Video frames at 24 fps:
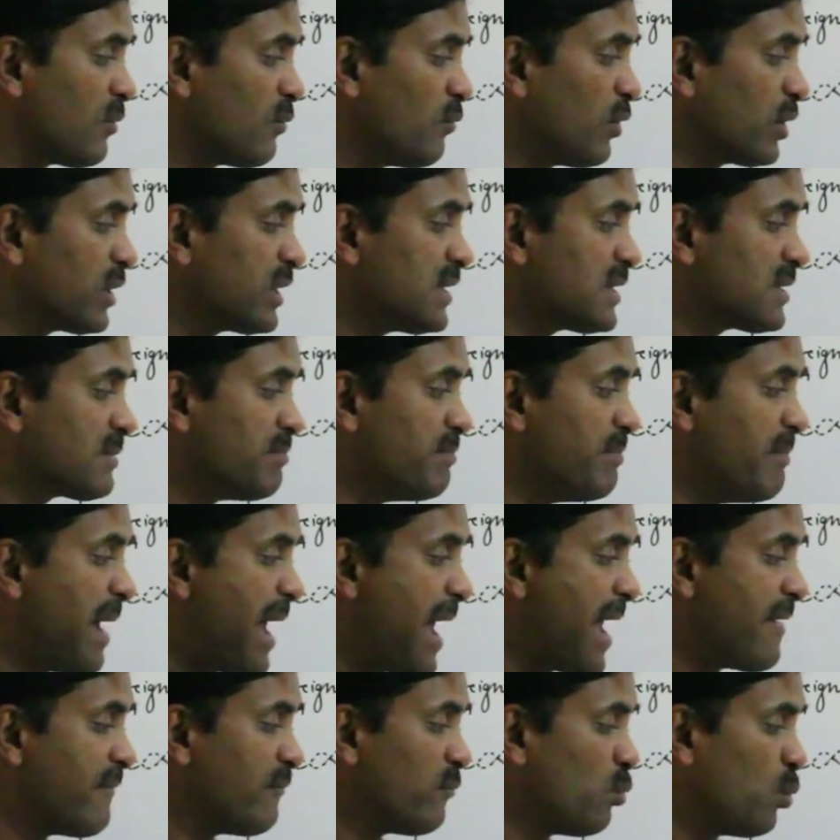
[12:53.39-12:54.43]
what is
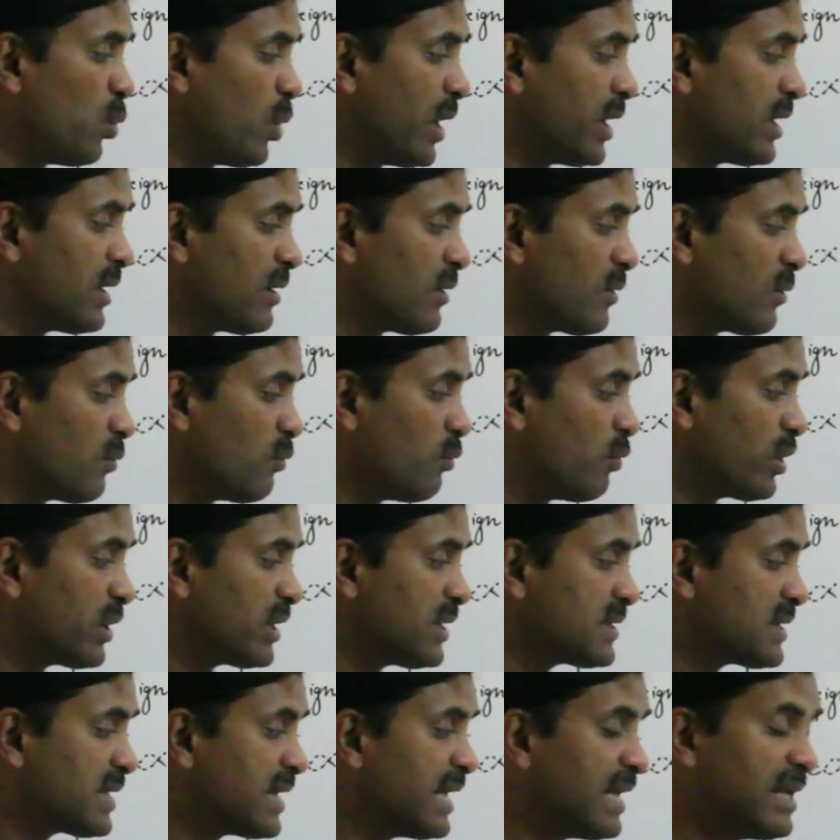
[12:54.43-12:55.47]
BAM1,
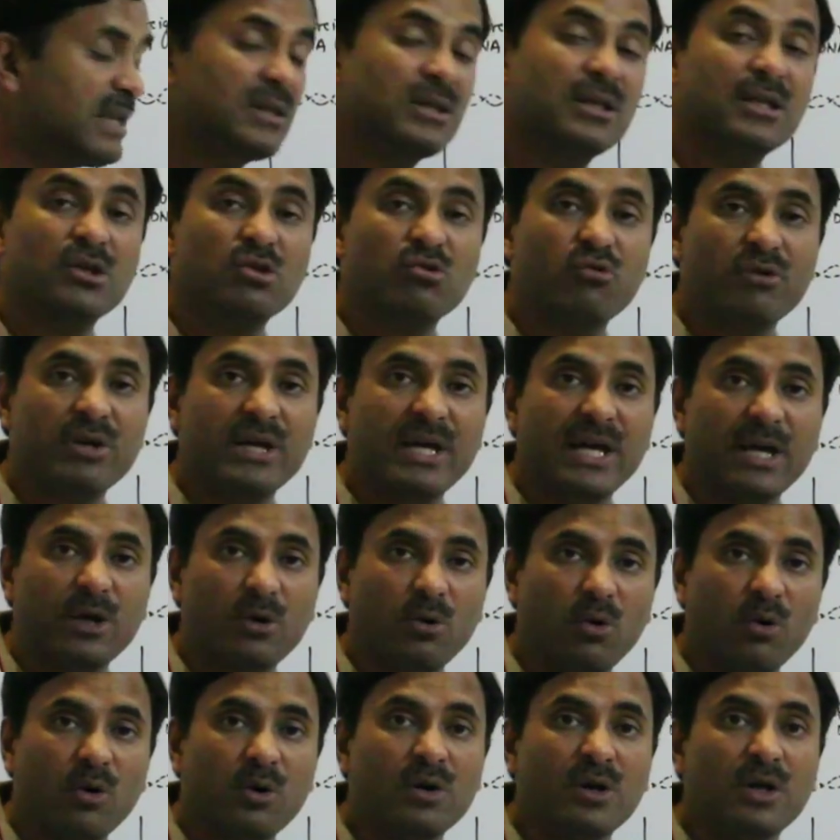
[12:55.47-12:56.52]
what is HIND3
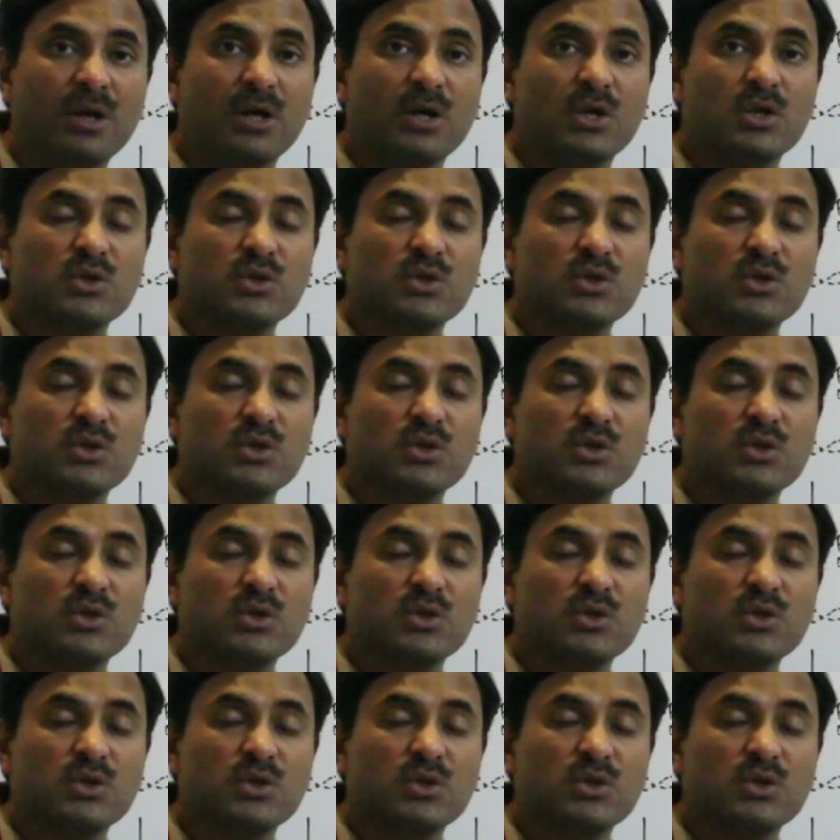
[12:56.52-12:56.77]
and all.